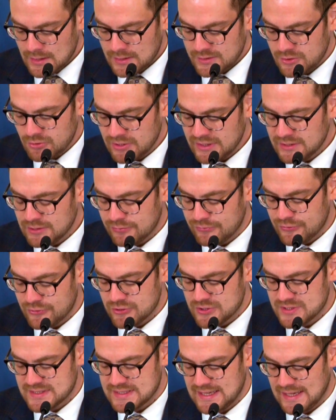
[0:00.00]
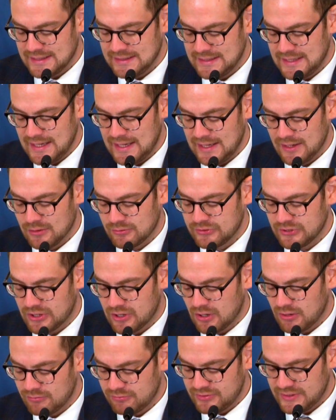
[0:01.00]
During the first 10 days of the
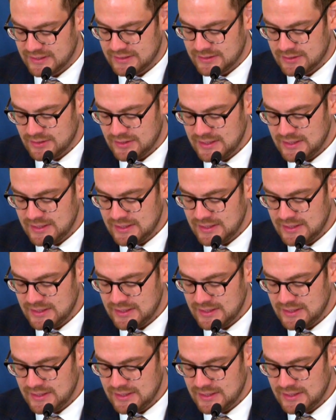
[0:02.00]
conflict, the